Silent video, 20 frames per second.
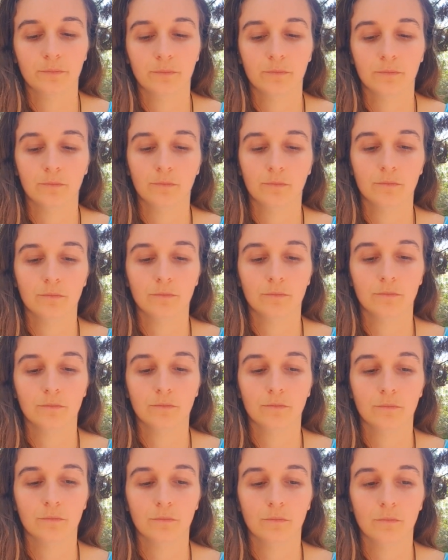
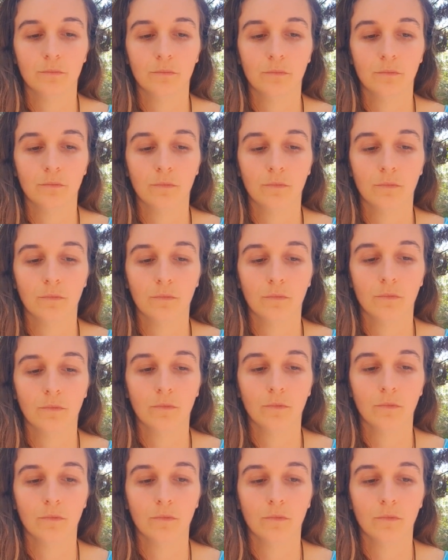(silence)